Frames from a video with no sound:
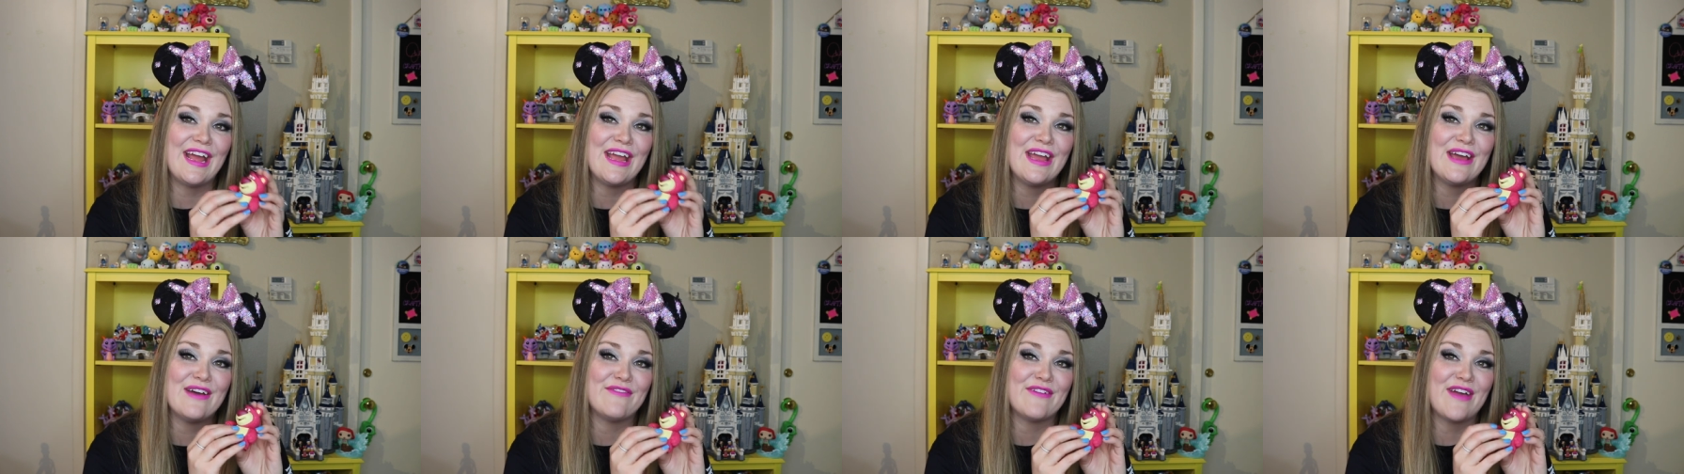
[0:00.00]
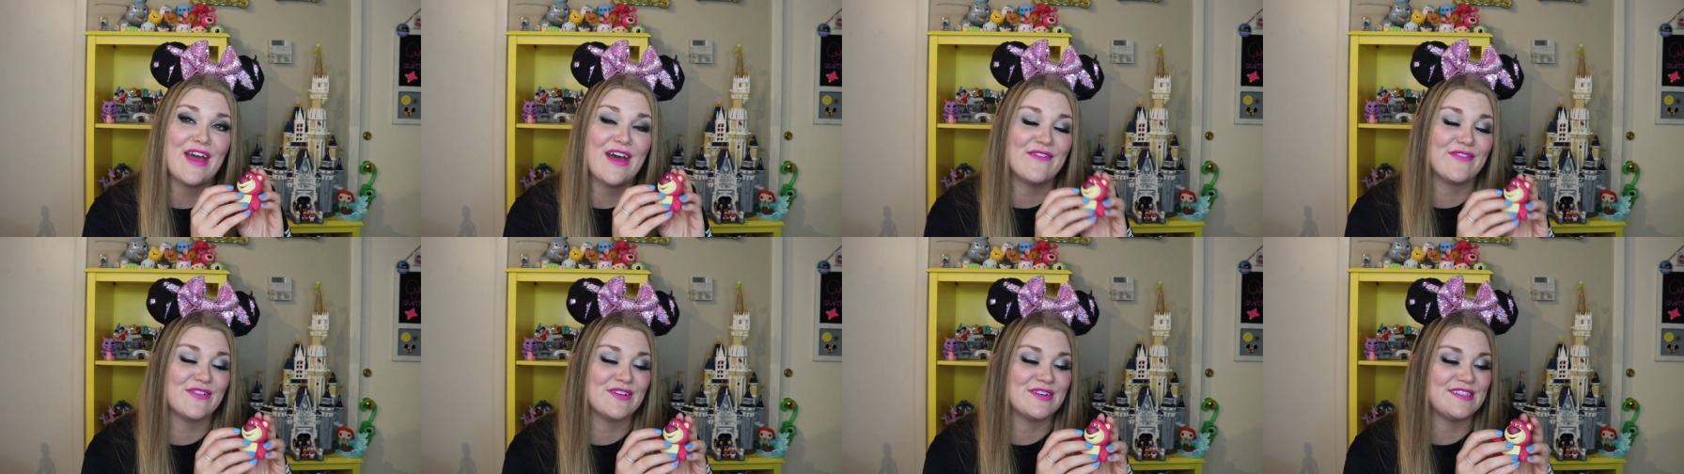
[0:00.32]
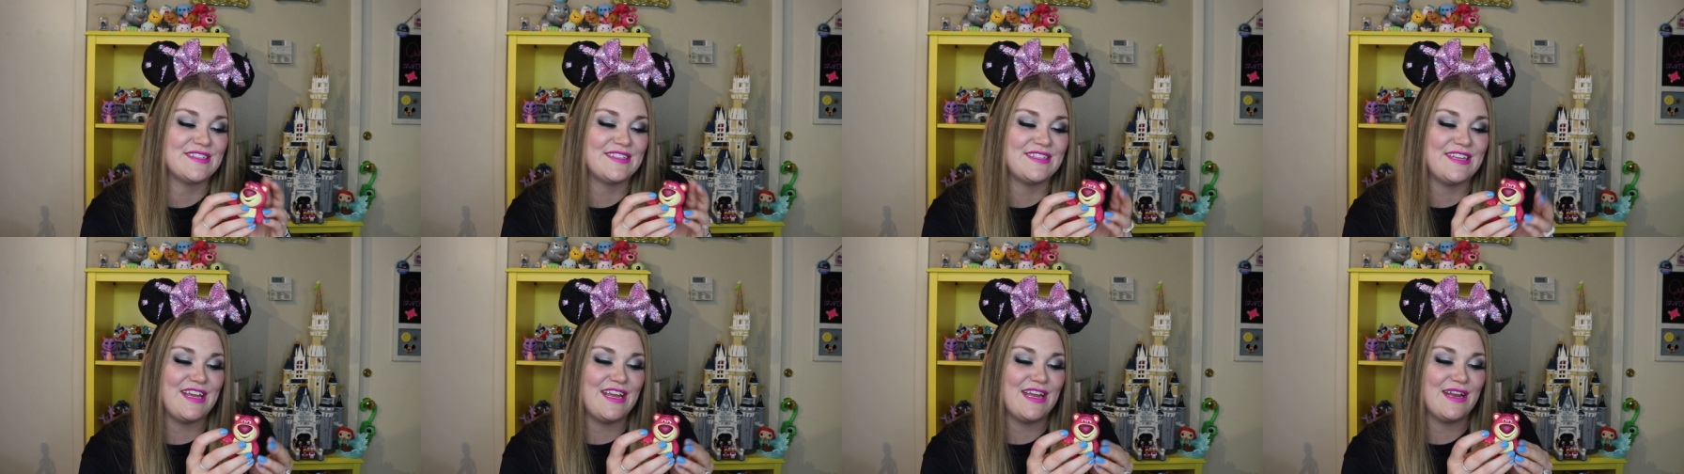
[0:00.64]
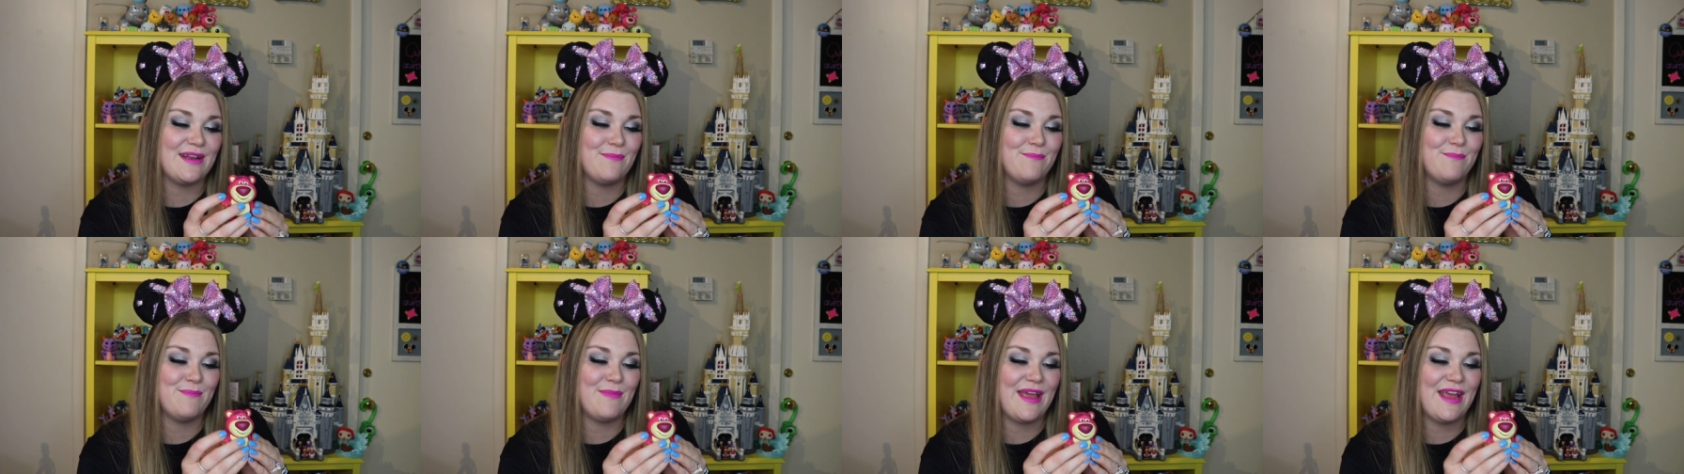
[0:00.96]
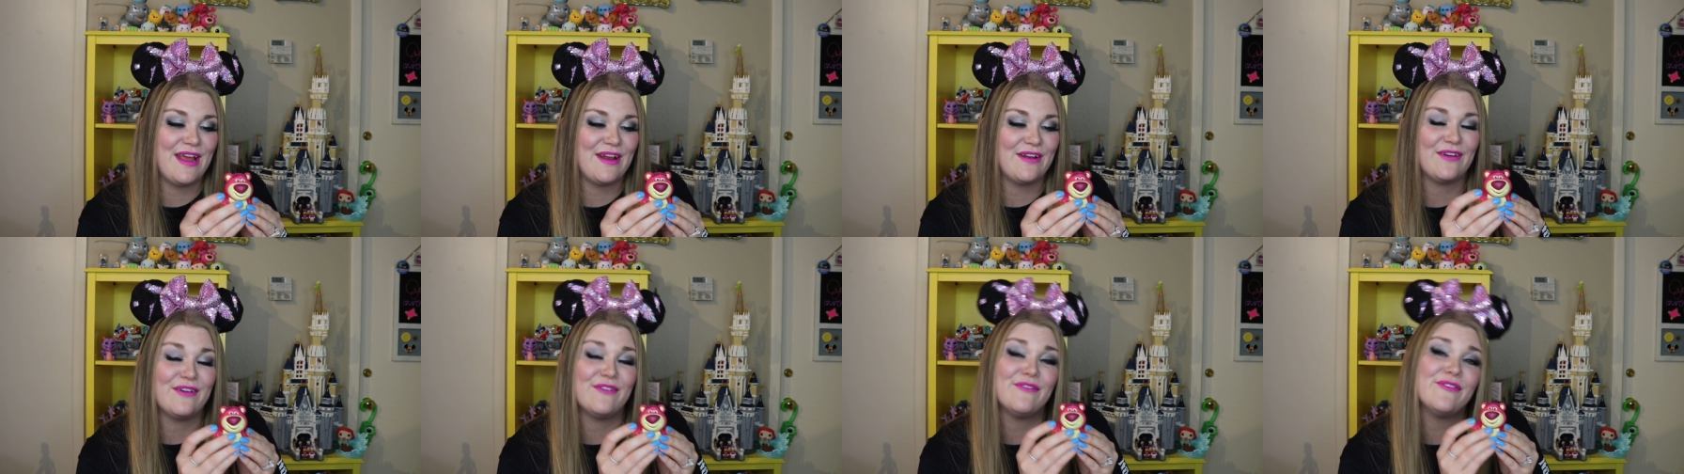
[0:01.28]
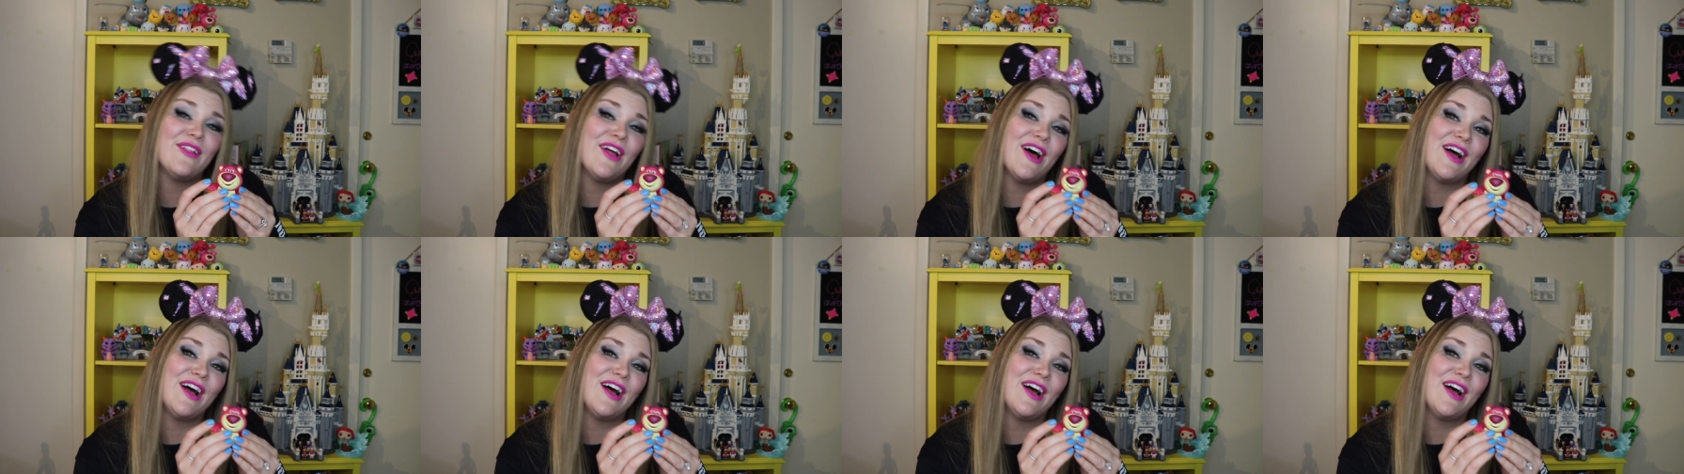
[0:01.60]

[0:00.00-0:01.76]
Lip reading: have ever seen made of